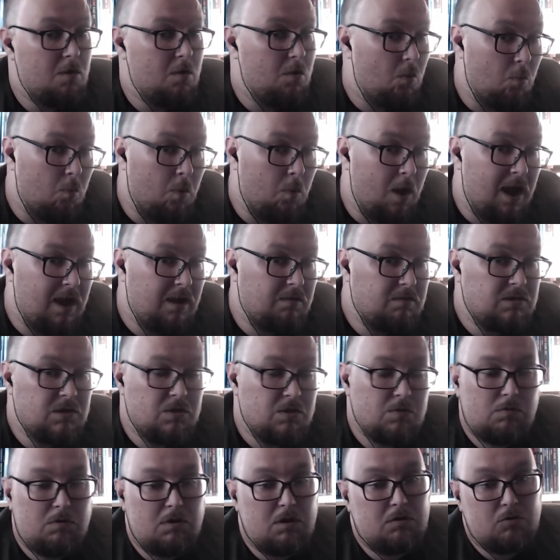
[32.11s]
Well, you
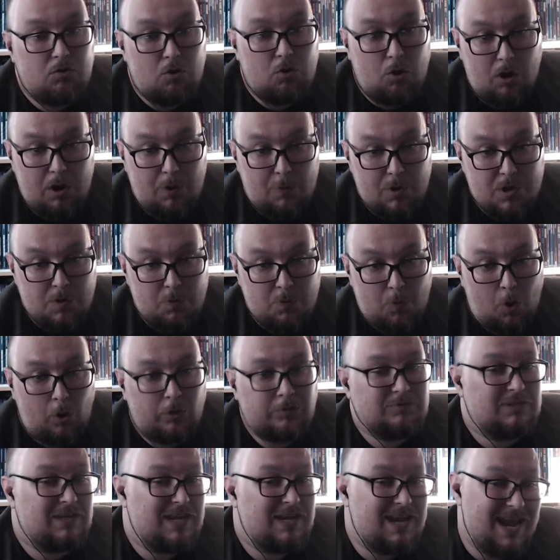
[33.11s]
can call it what you
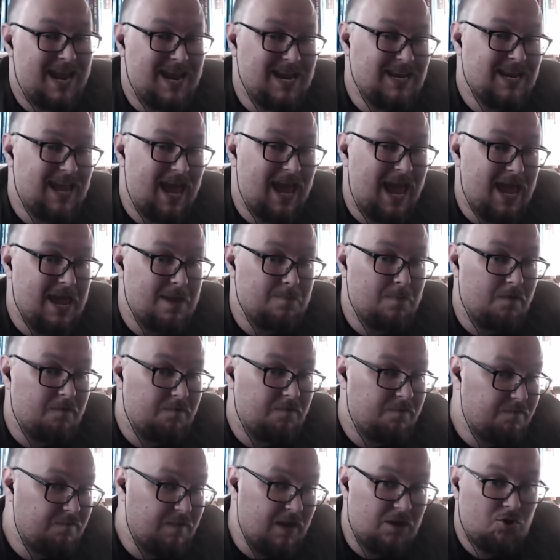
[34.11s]
want, in-game,
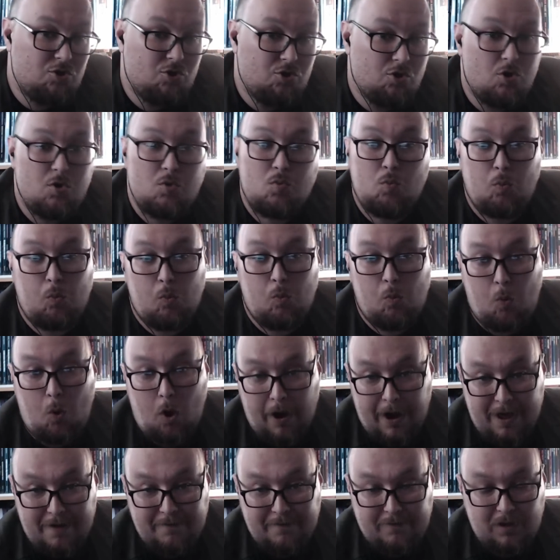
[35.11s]
fiction,
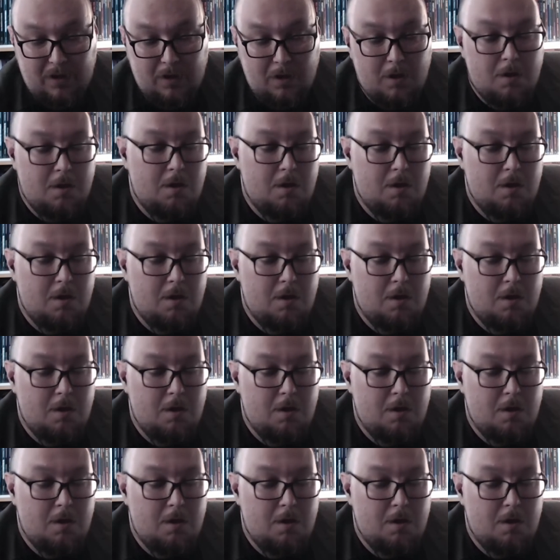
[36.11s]
whatever,